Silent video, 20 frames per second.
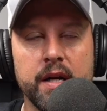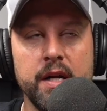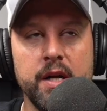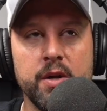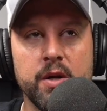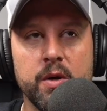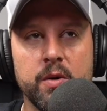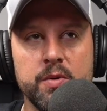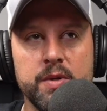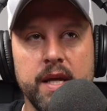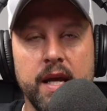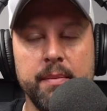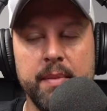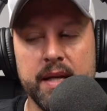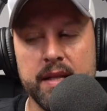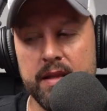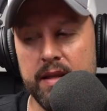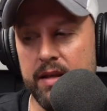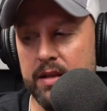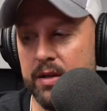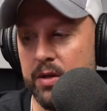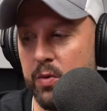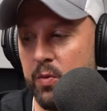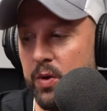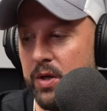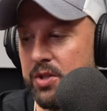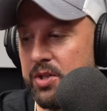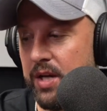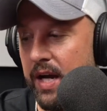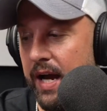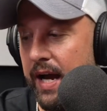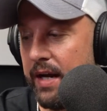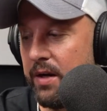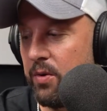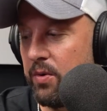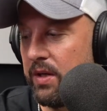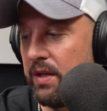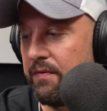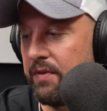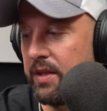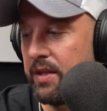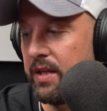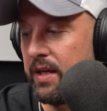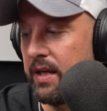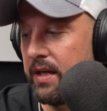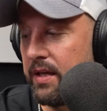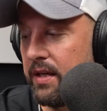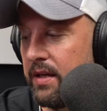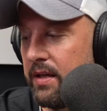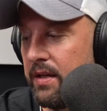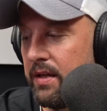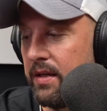you know, Damian Lillard, which I don't even think